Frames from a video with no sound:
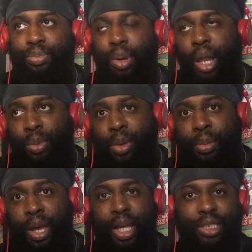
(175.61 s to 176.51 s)
probably would
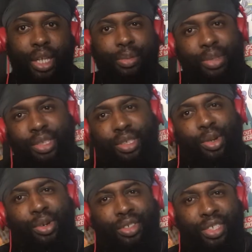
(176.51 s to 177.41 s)
have passed that, because
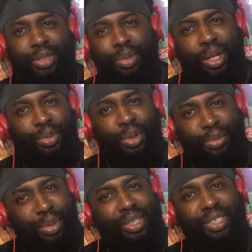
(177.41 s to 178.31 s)
loyalty is probably one
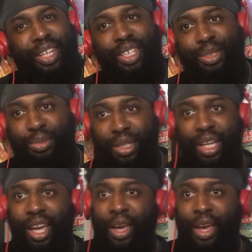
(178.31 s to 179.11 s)
of the biggest things to me.